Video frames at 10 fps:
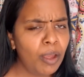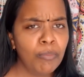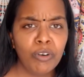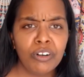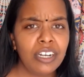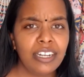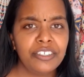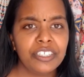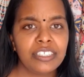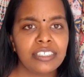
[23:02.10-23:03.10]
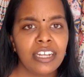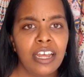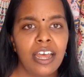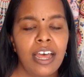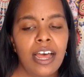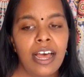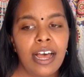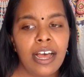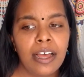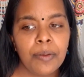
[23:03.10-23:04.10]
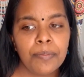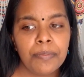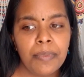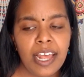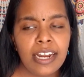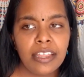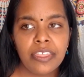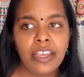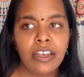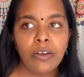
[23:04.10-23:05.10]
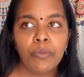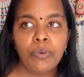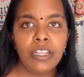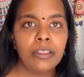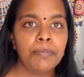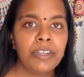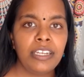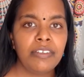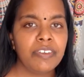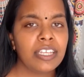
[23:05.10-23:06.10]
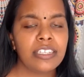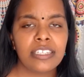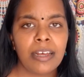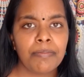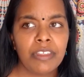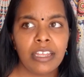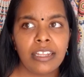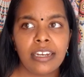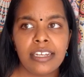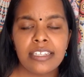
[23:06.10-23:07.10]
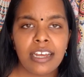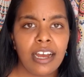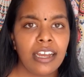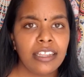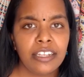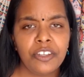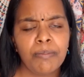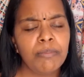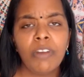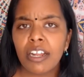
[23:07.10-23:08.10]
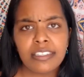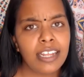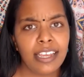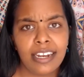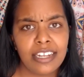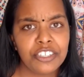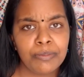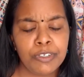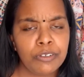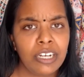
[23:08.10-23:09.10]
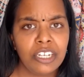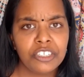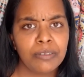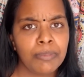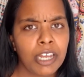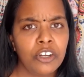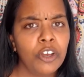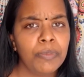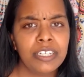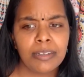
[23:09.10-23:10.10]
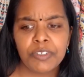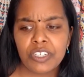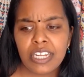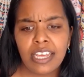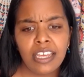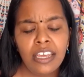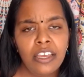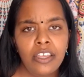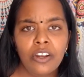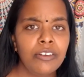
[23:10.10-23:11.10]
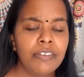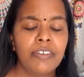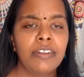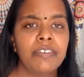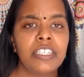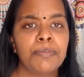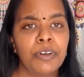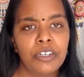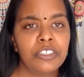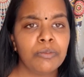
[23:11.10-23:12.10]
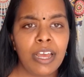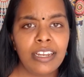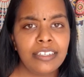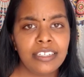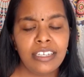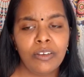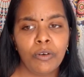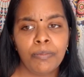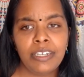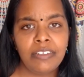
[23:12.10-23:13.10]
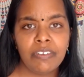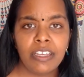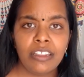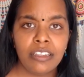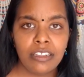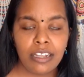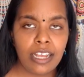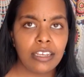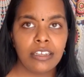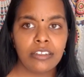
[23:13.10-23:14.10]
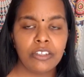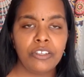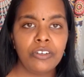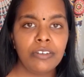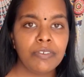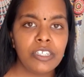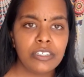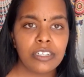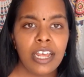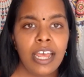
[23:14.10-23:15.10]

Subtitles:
more religious. And I think with believing in something that is higher than you, I'm not saying it has to be religion by no means. I'm just saying, you know, even if it's spirituality or believing in like the universe,